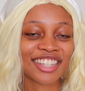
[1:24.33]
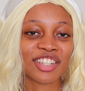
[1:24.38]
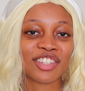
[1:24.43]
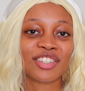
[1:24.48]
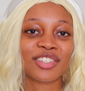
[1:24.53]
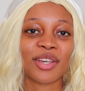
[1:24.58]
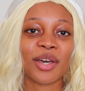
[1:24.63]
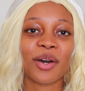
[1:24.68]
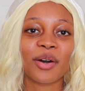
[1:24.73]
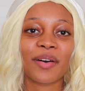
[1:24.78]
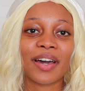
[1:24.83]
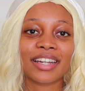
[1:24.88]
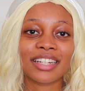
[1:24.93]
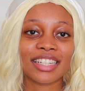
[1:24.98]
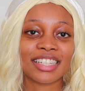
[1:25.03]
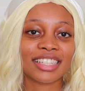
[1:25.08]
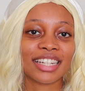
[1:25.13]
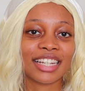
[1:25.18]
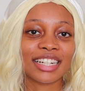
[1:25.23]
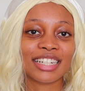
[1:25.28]
so I
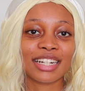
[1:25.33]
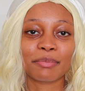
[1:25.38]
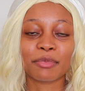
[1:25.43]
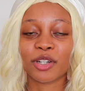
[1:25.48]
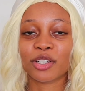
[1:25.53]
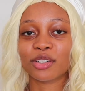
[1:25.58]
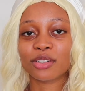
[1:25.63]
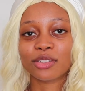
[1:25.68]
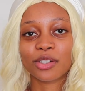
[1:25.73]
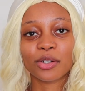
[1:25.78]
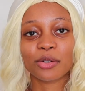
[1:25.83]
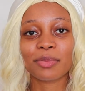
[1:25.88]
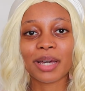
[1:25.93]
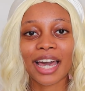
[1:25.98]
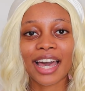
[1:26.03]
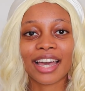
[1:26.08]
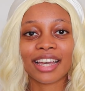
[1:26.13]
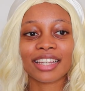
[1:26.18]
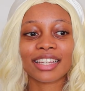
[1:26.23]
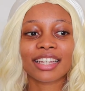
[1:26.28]
decided I'm gonna go
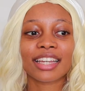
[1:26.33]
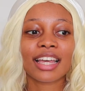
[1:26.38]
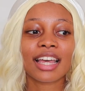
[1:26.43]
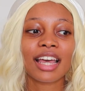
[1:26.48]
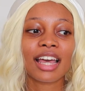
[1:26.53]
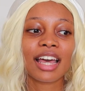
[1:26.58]
back